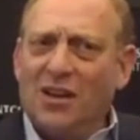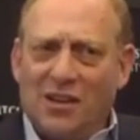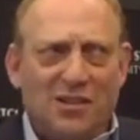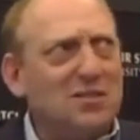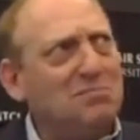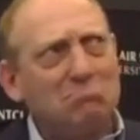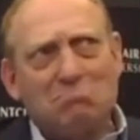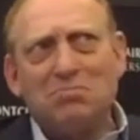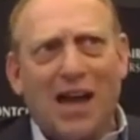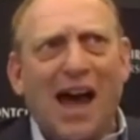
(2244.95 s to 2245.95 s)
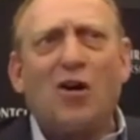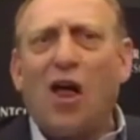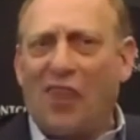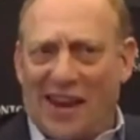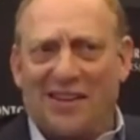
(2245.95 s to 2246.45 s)
is not
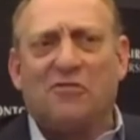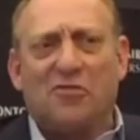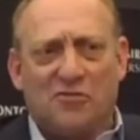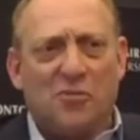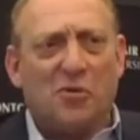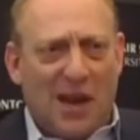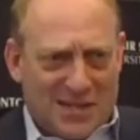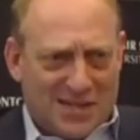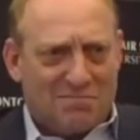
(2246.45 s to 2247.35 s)
all that different from the right's